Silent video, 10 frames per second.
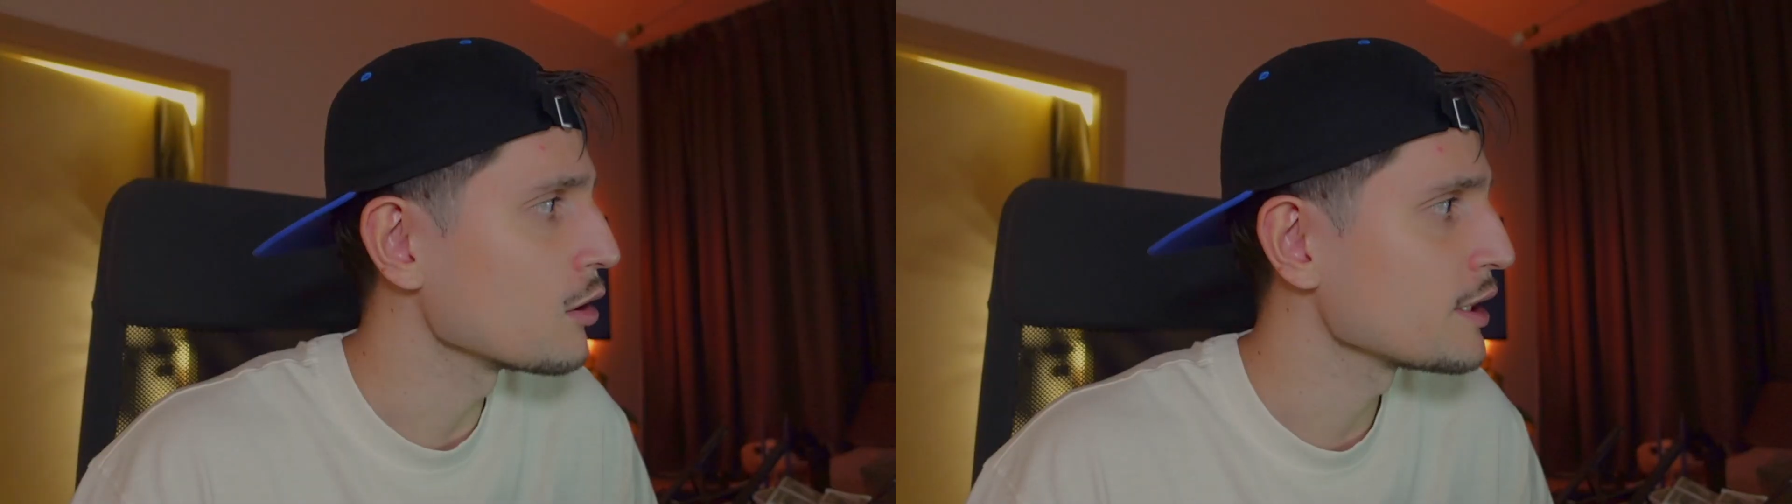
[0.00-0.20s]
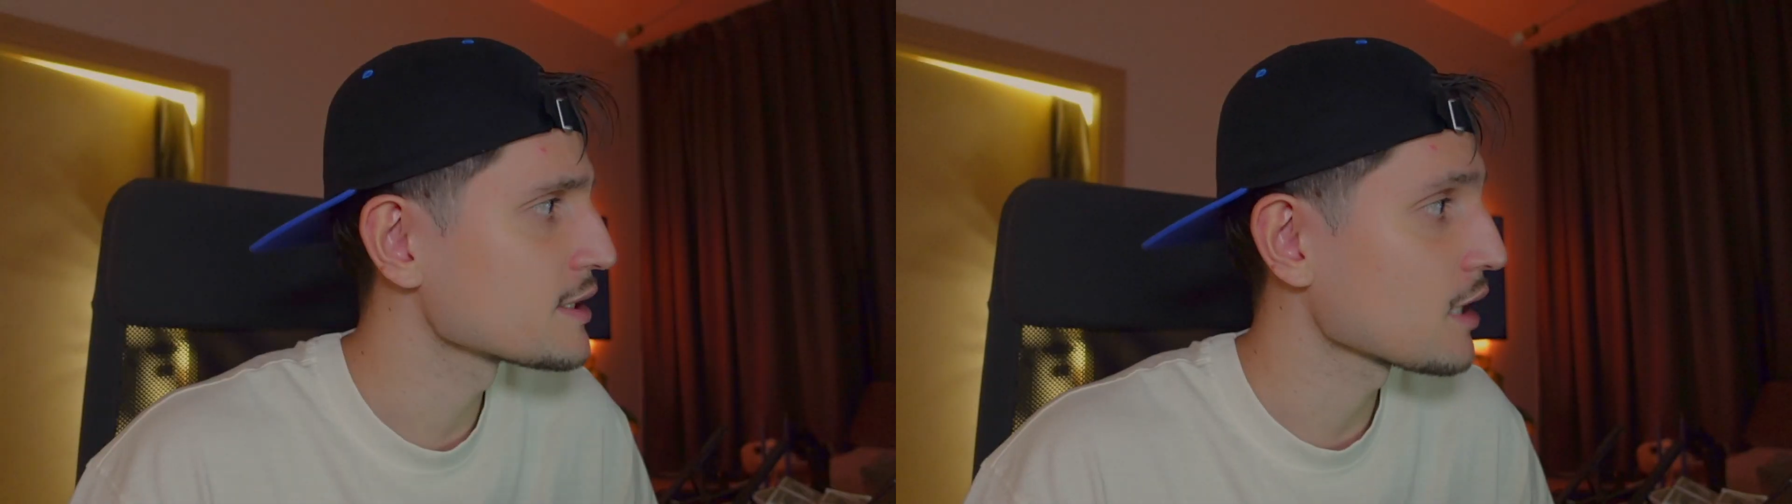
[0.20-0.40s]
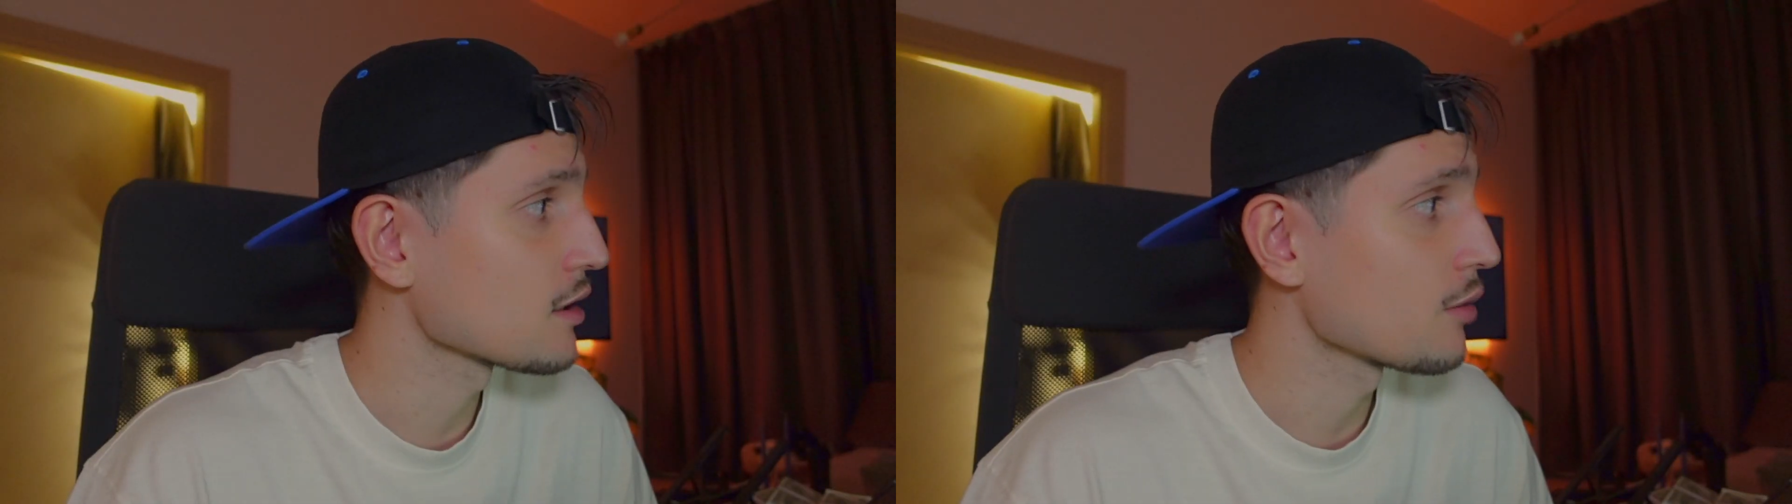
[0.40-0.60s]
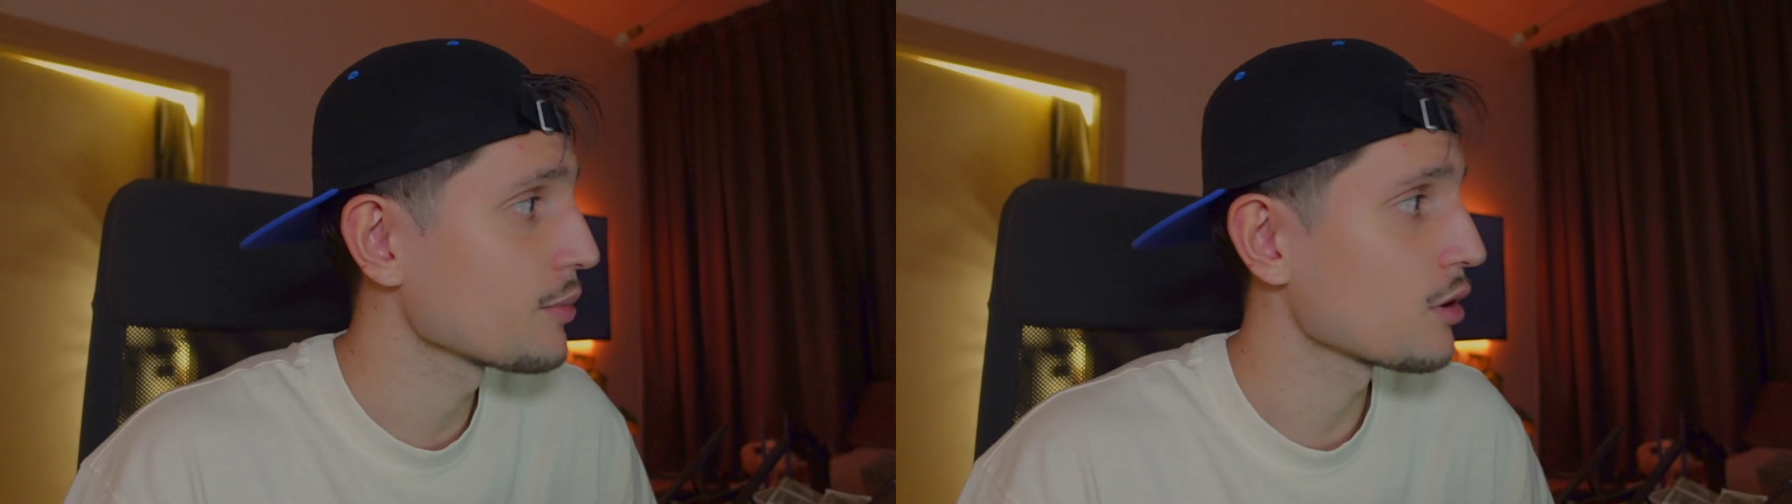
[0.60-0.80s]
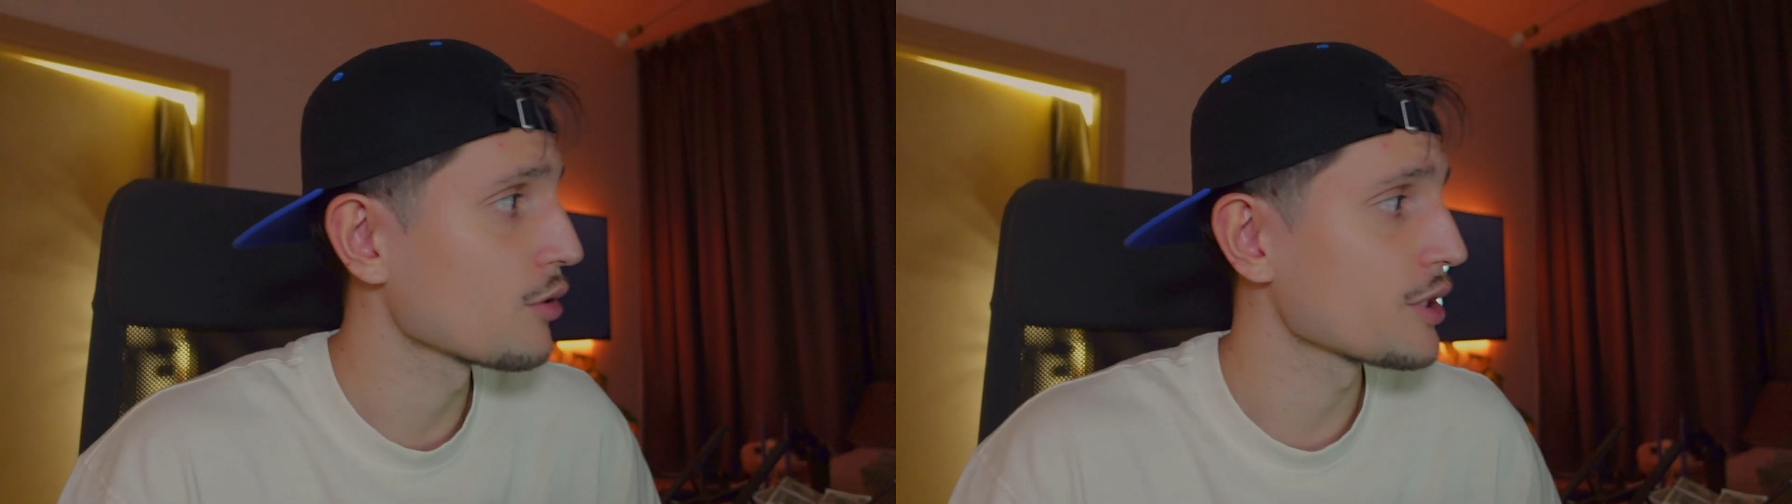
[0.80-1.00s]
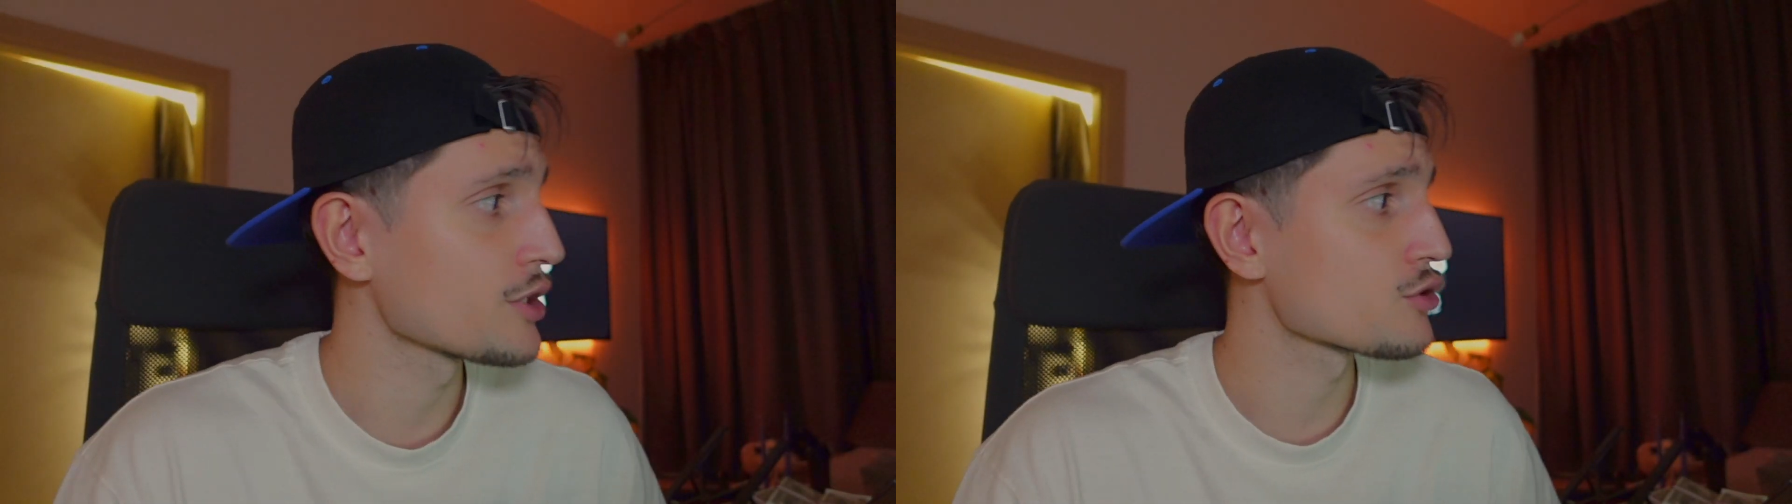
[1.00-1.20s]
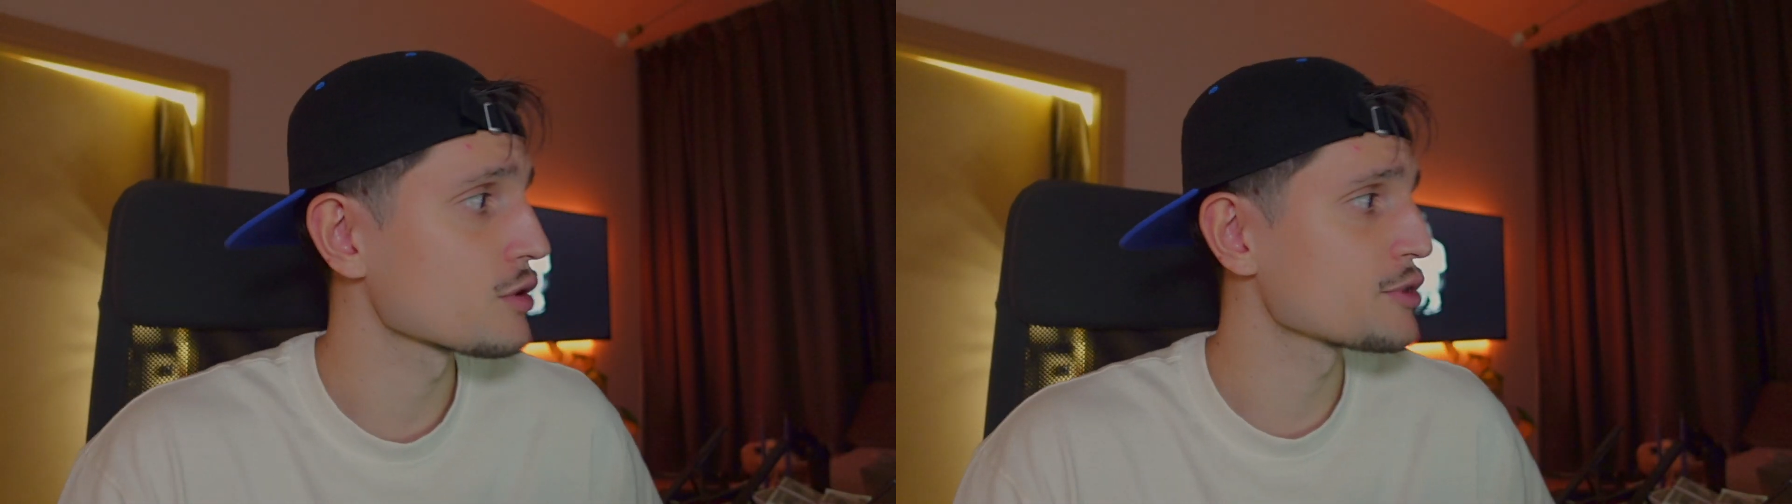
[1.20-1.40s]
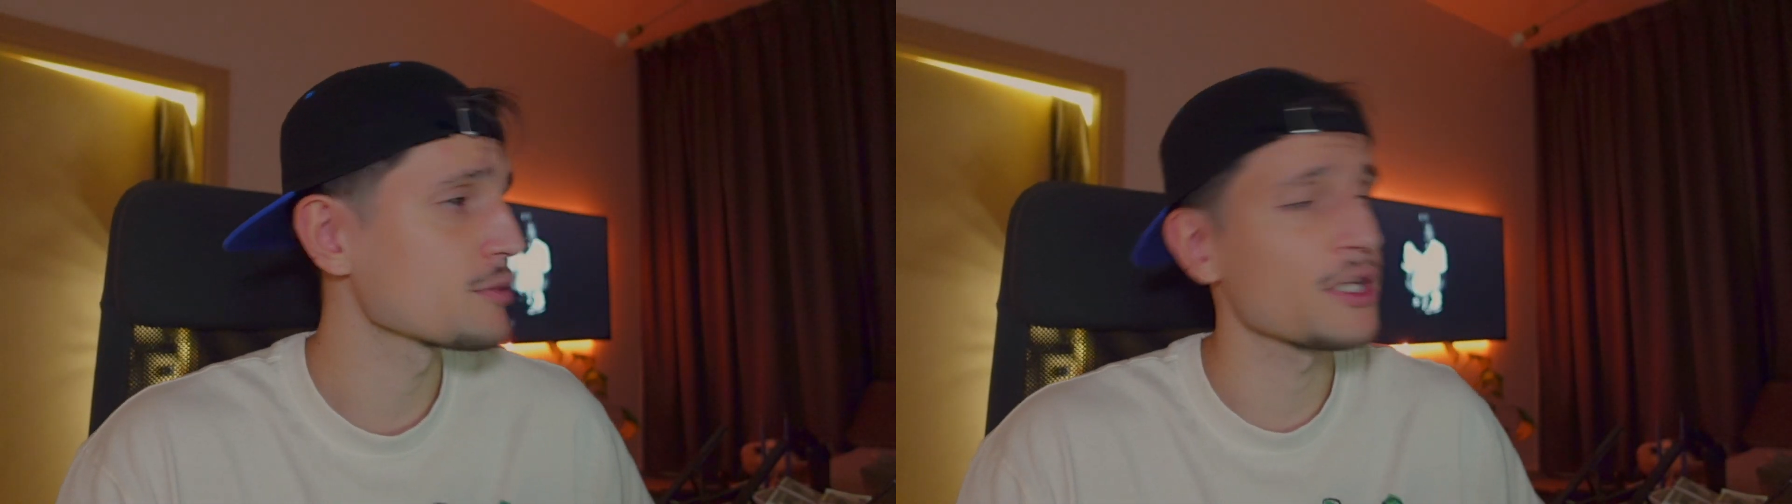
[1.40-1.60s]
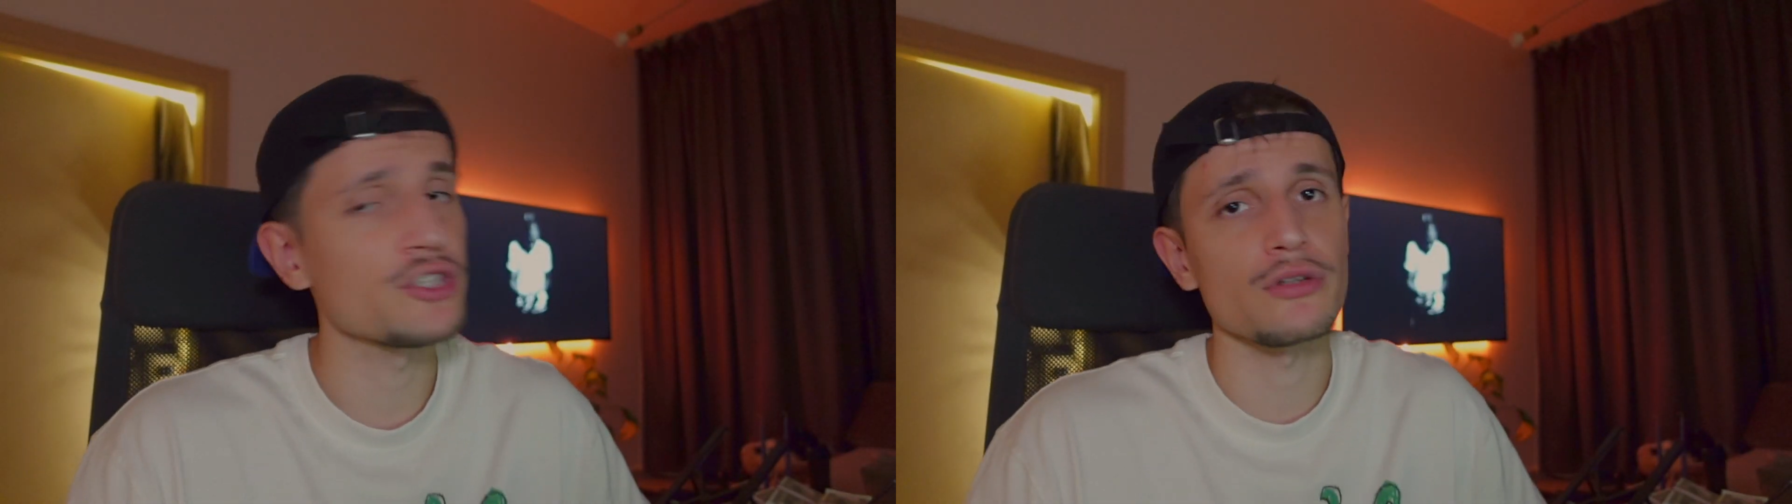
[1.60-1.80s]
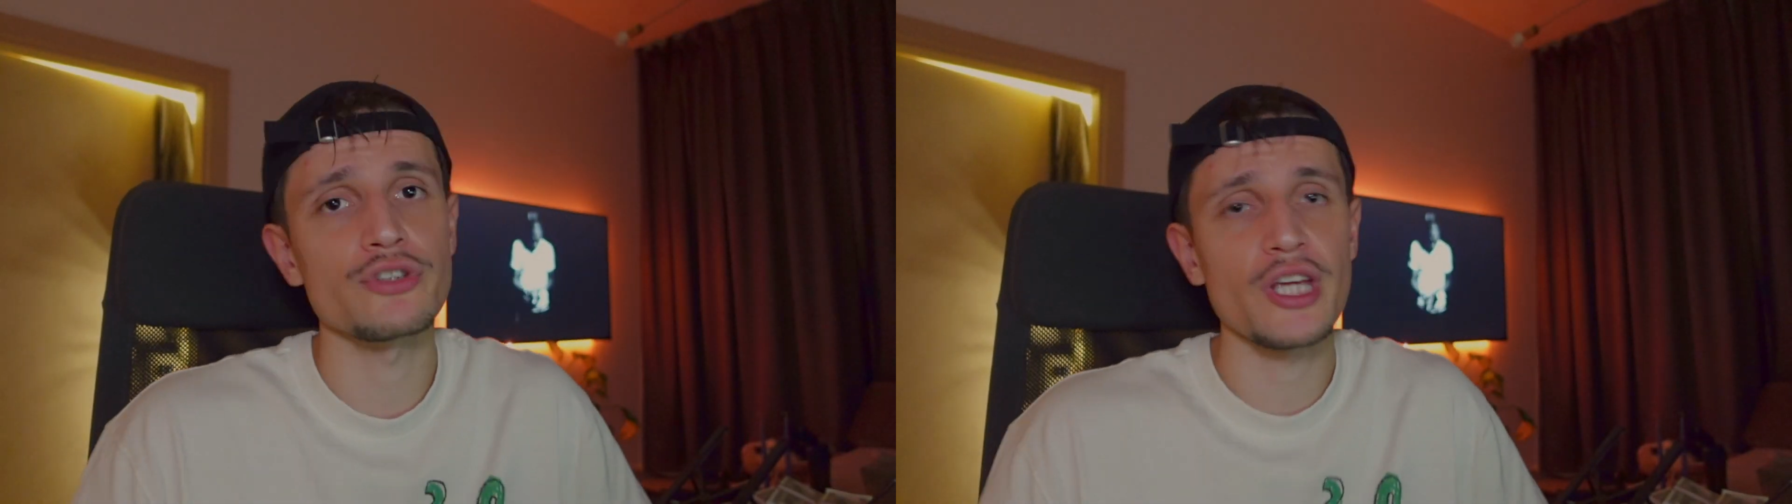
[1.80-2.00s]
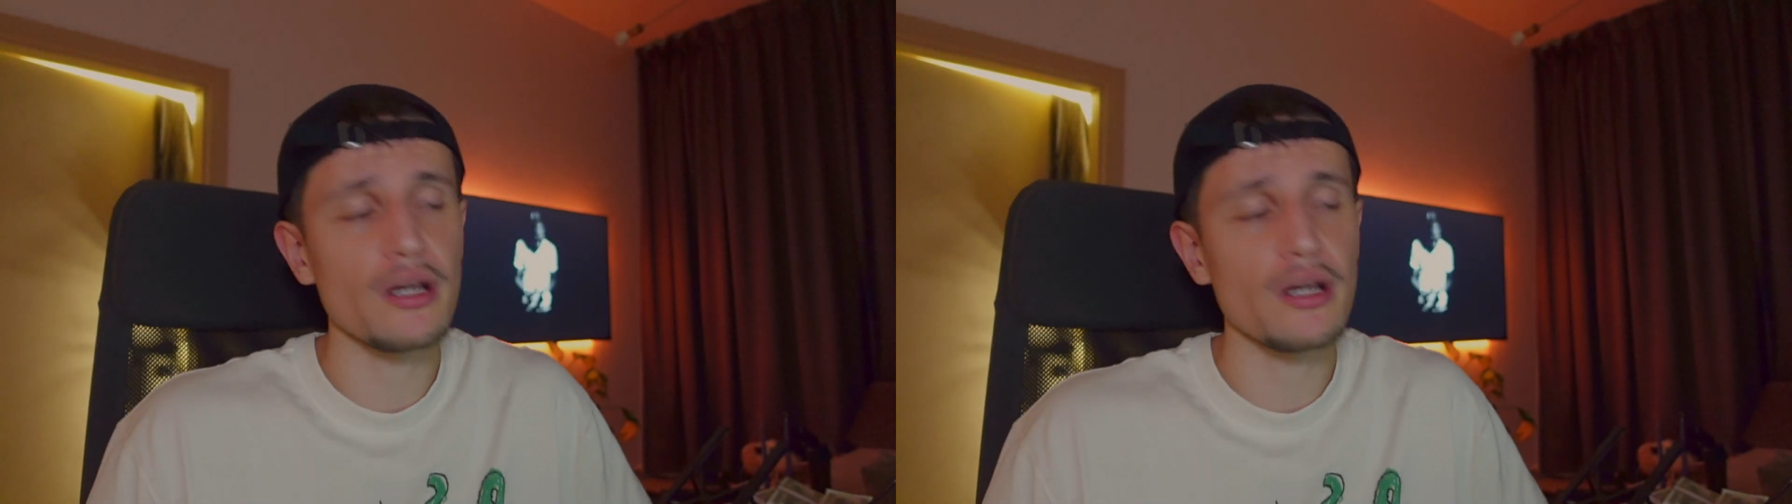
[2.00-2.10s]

links are down below in the description make sure to check